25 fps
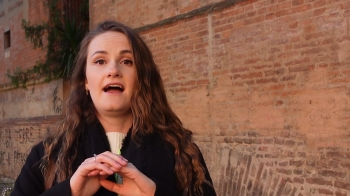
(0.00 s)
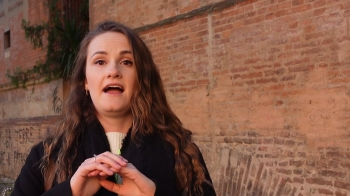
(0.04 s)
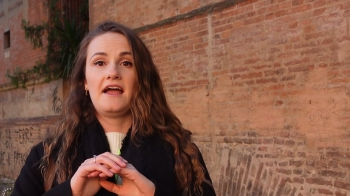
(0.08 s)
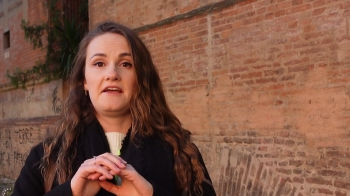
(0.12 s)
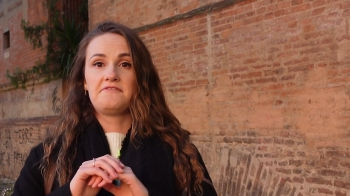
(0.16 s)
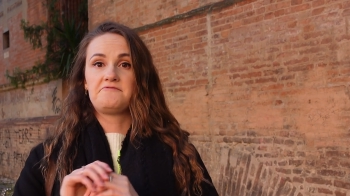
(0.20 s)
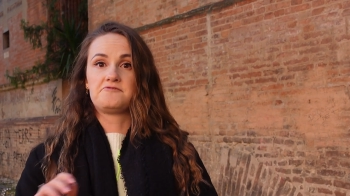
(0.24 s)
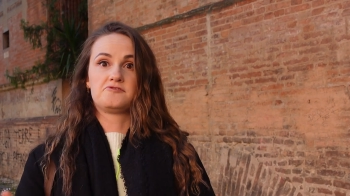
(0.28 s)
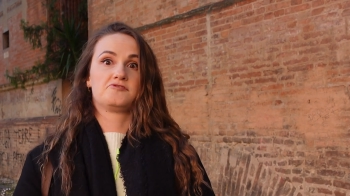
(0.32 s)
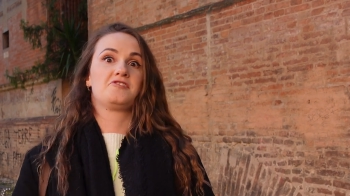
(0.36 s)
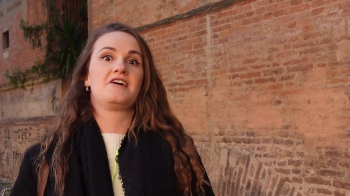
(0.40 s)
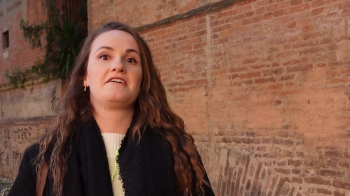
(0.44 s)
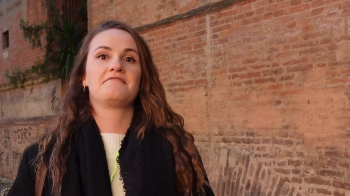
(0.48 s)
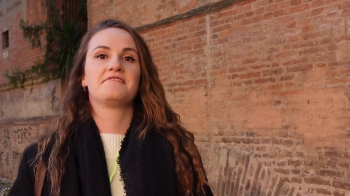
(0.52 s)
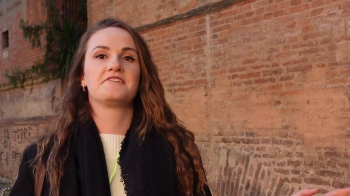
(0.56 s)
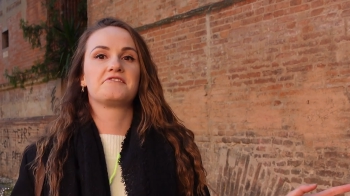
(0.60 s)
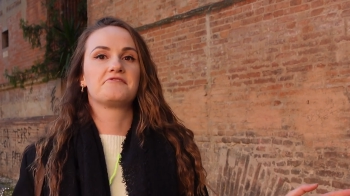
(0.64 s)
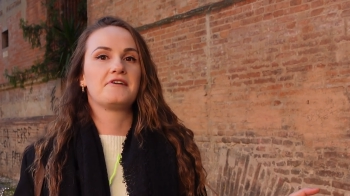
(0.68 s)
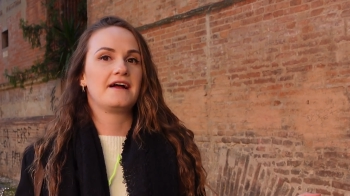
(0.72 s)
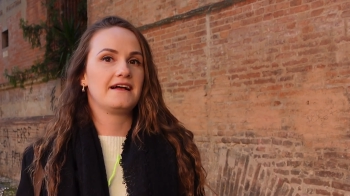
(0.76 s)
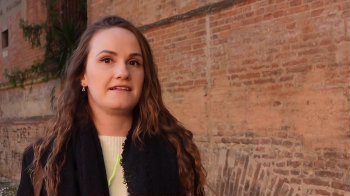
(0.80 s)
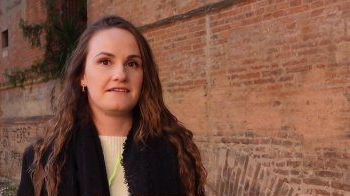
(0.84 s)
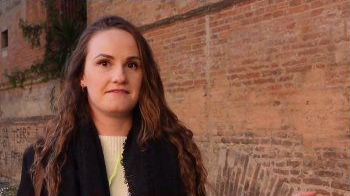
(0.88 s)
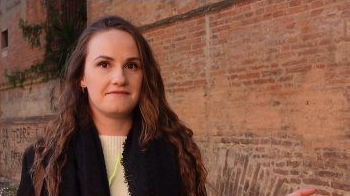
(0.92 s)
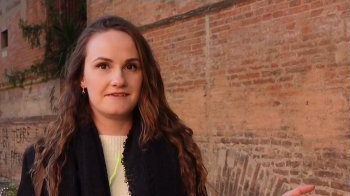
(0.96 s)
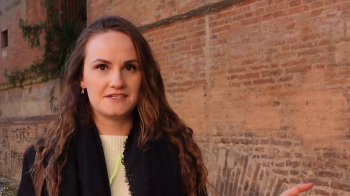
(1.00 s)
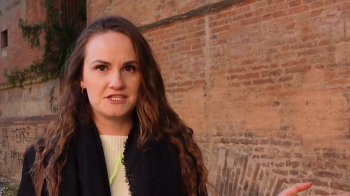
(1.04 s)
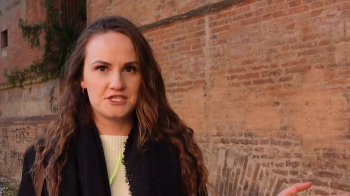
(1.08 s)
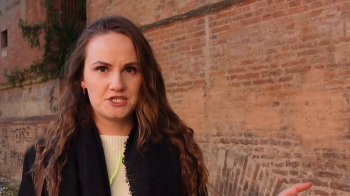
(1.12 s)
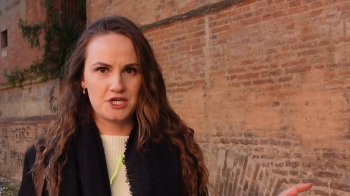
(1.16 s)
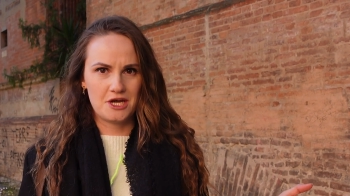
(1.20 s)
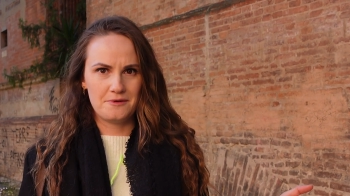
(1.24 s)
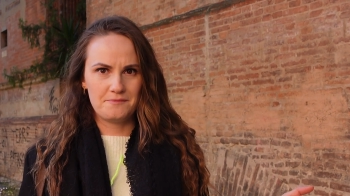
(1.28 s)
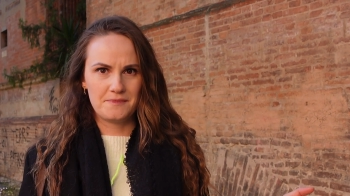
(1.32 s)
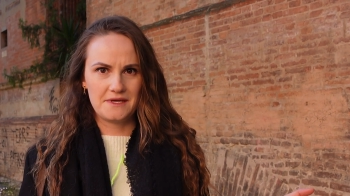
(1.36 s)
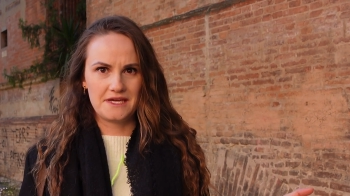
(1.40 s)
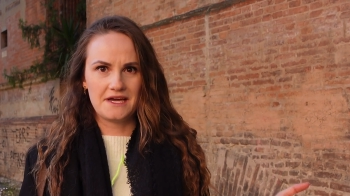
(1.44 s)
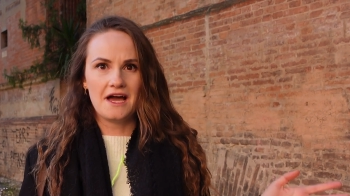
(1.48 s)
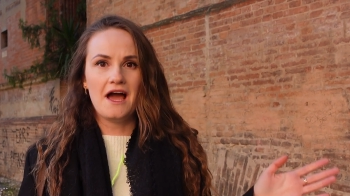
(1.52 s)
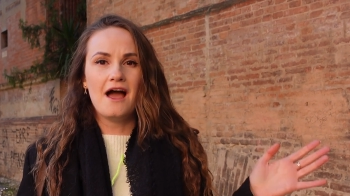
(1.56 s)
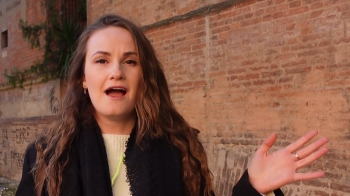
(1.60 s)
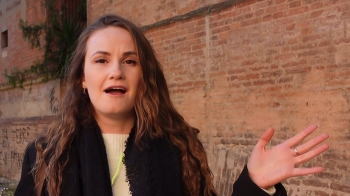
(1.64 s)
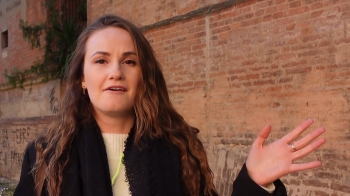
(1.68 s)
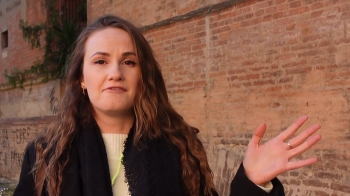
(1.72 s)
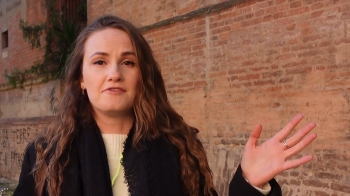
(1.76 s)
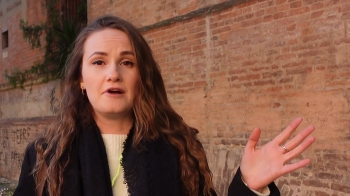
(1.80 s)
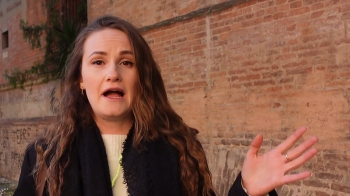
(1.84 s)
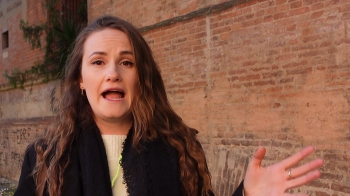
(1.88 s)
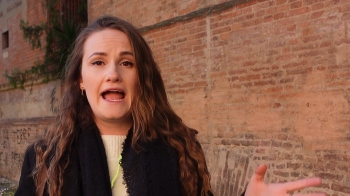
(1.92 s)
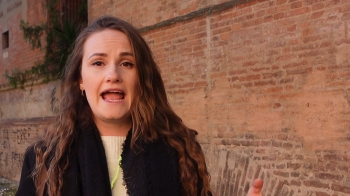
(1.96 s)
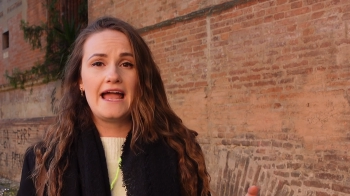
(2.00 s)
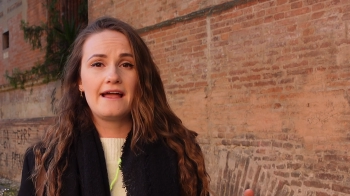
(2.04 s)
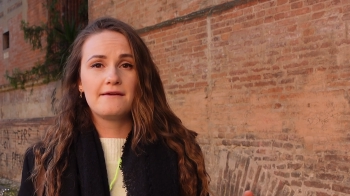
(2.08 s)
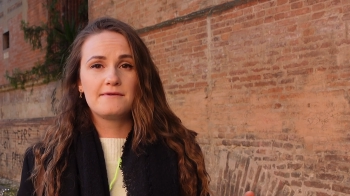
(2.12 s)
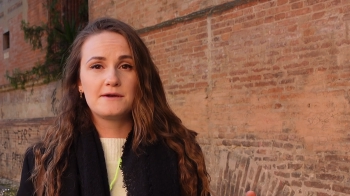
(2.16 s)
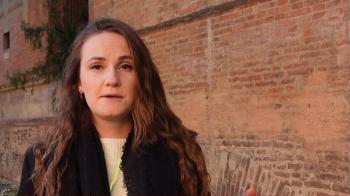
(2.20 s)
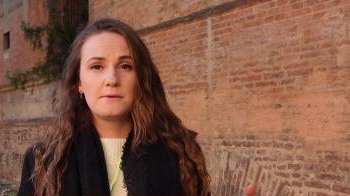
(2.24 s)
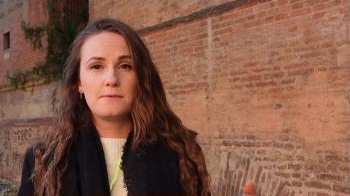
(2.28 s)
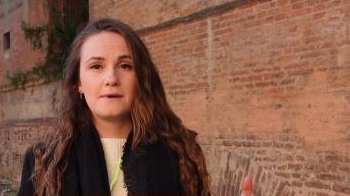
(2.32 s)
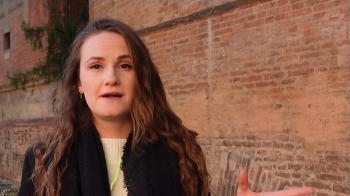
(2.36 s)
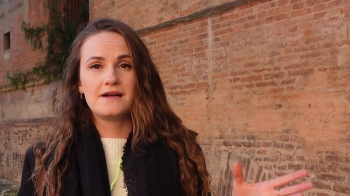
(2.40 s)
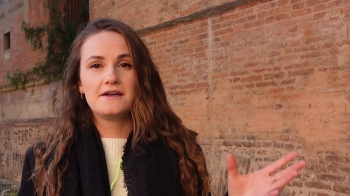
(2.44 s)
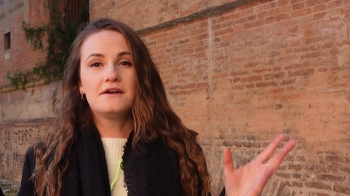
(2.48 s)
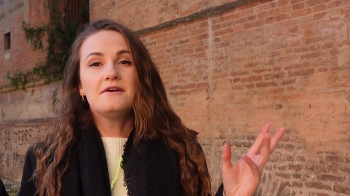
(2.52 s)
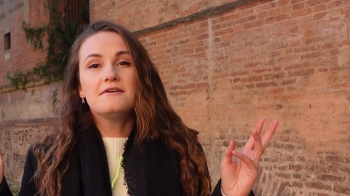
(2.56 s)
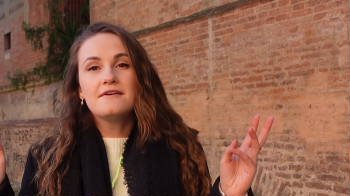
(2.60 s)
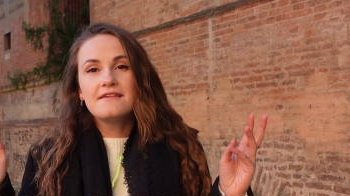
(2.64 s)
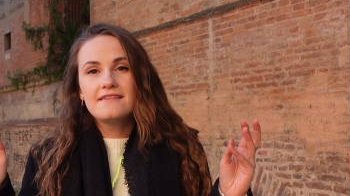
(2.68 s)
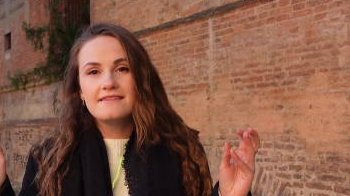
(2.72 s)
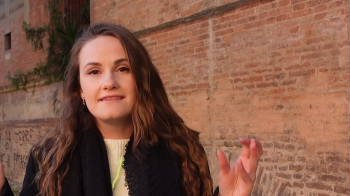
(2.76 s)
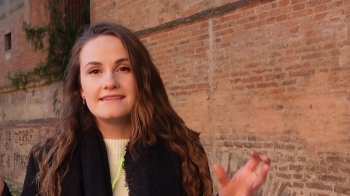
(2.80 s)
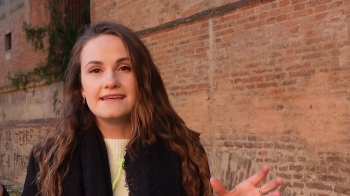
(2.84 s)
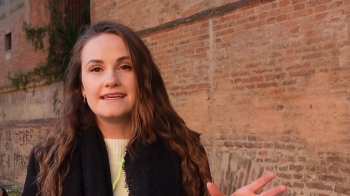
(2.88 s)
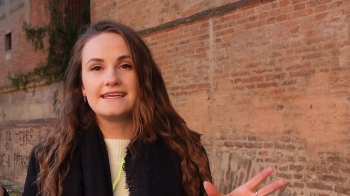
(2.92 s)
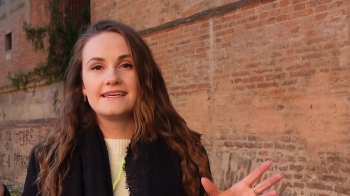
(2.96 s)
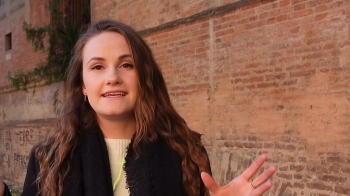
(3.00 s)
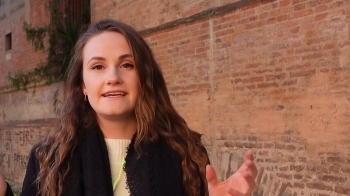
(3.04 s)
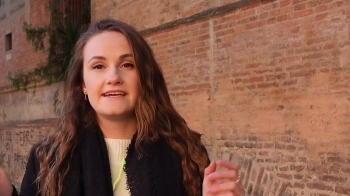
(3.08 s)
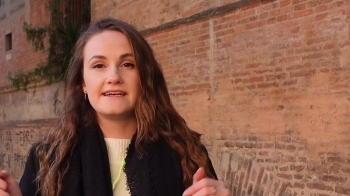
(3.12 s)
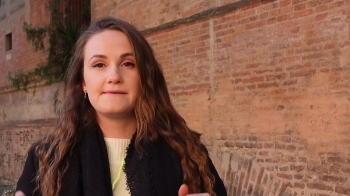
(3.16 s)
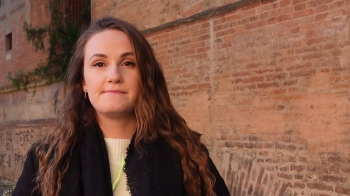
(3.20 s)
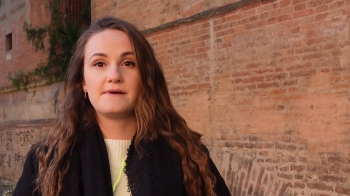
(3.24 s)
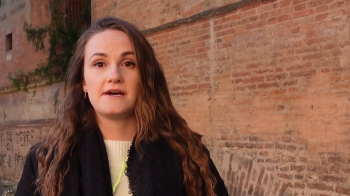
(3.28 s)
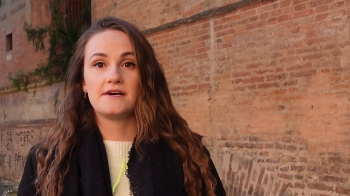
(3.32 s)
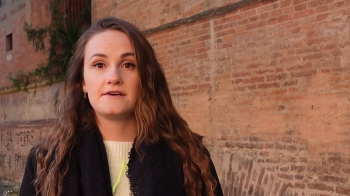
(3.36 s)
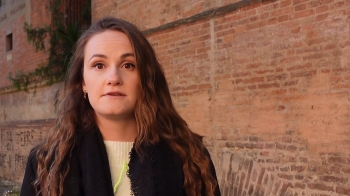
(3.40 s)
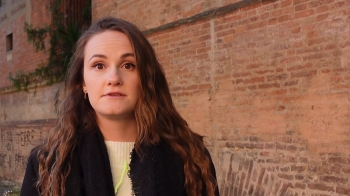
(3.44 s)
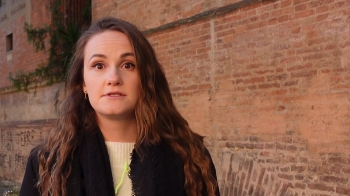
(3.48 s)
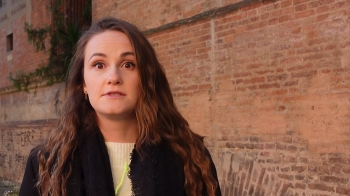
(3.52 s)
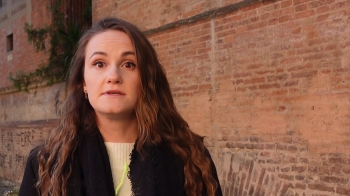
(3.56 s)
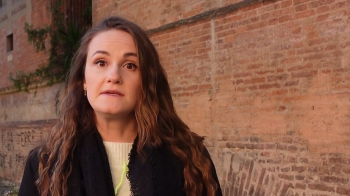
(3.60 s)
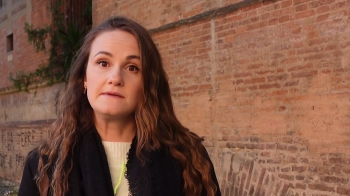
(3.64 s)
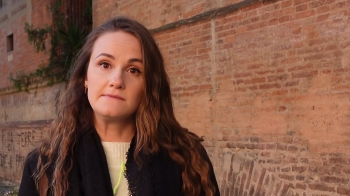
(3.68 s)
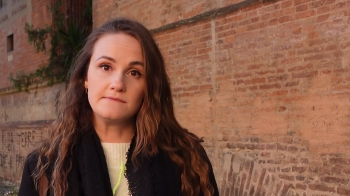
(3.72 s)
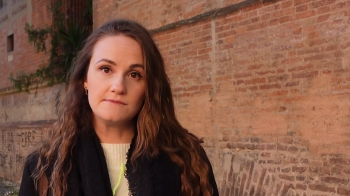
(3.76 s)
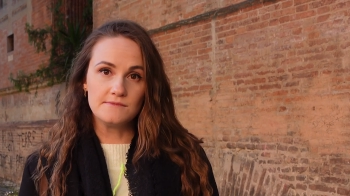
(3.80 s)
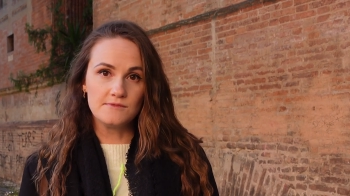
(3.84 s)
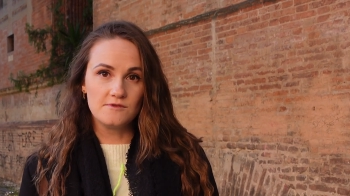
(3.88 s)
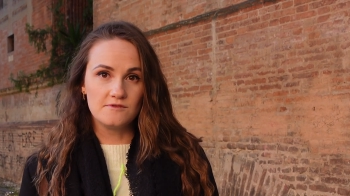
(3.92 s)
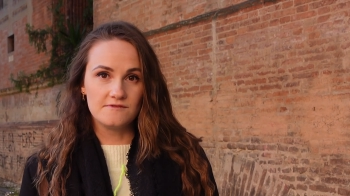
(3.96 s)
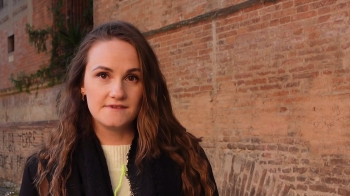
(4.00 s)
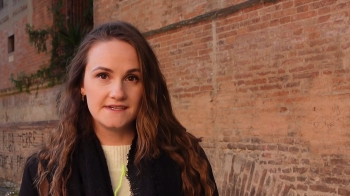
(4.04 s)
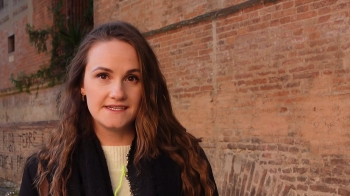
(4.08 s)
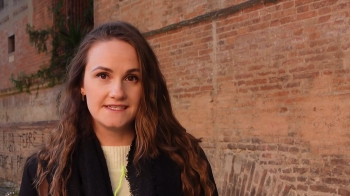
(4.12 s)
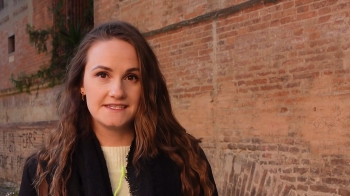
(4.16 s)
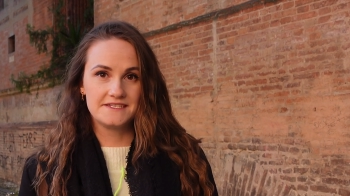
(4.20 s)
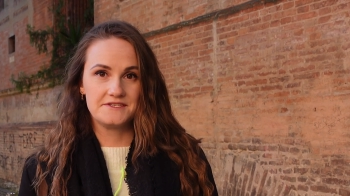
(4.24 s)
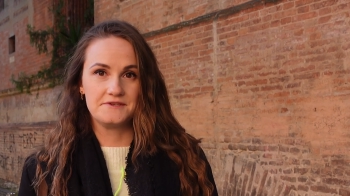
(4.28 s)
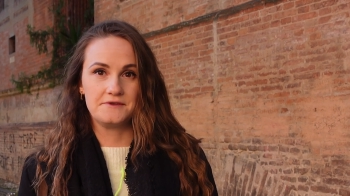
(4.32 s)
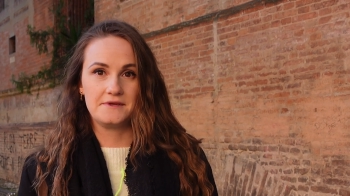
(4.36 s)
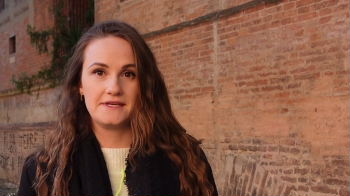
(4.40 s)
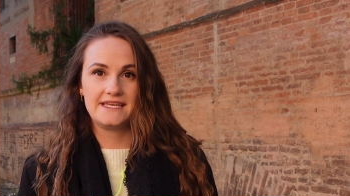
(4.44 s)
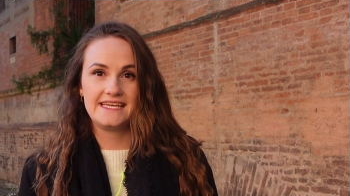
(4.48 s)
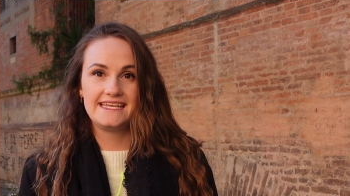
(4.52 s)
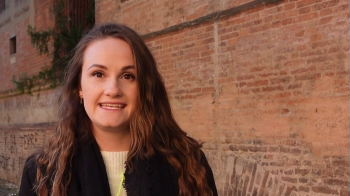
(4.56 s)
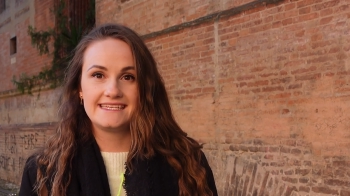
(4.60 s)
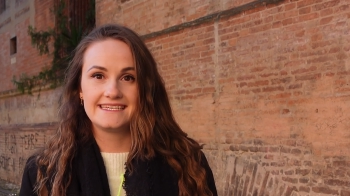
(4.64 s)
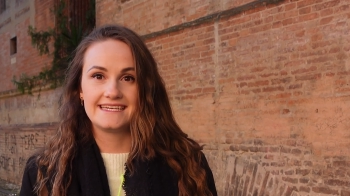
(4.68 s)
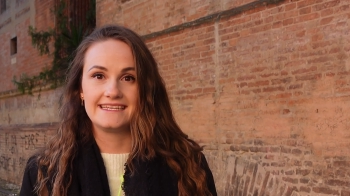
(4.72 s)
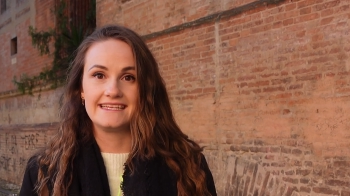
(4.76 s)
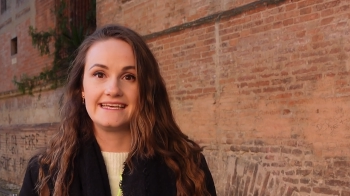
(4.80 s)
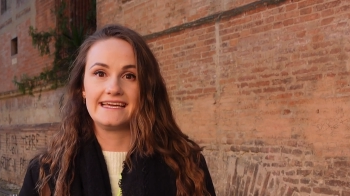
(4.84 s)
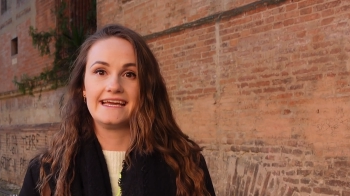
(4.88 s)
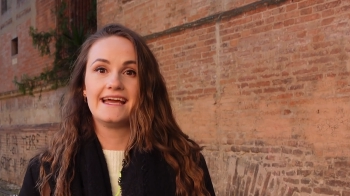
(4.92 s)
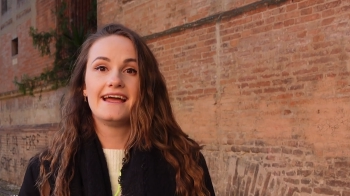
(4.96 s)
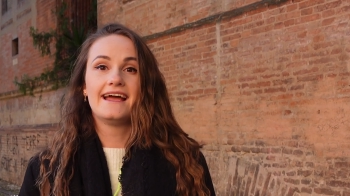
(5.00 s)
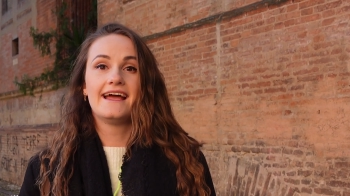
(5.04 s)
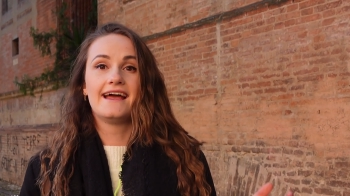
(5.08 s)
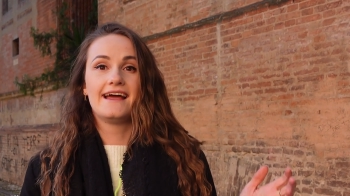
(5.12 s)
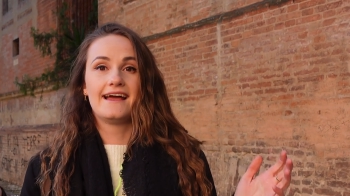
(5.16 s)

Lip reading: a forever relevant topic for everyone who's thinking about moving to Italy.